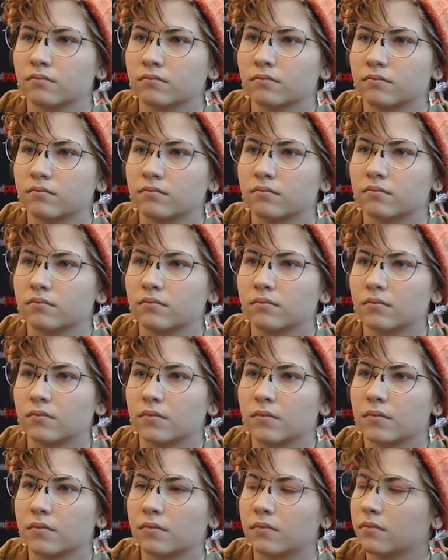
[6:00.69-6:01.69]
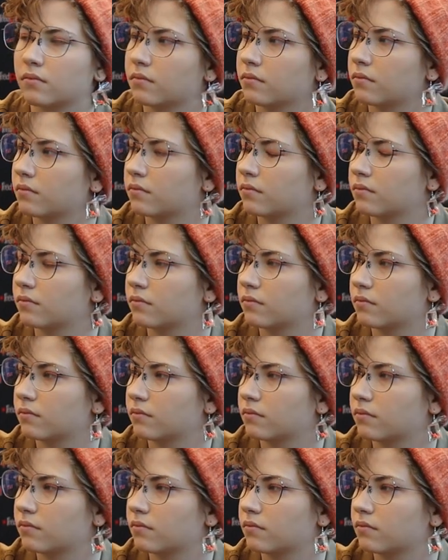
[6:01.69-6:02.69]

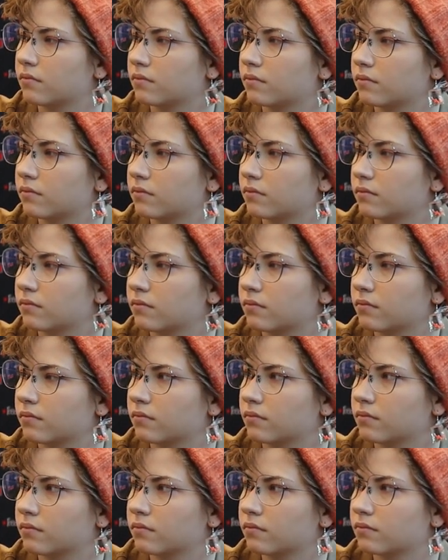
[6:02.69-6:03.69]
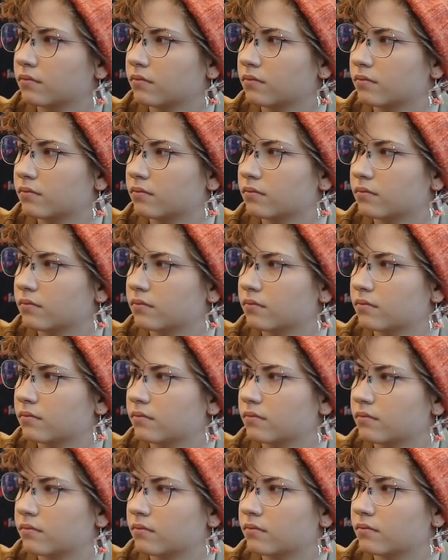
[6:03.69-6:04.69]

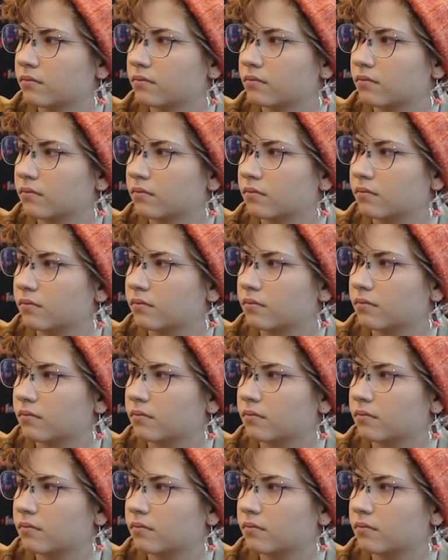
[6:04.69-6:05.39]
(silent)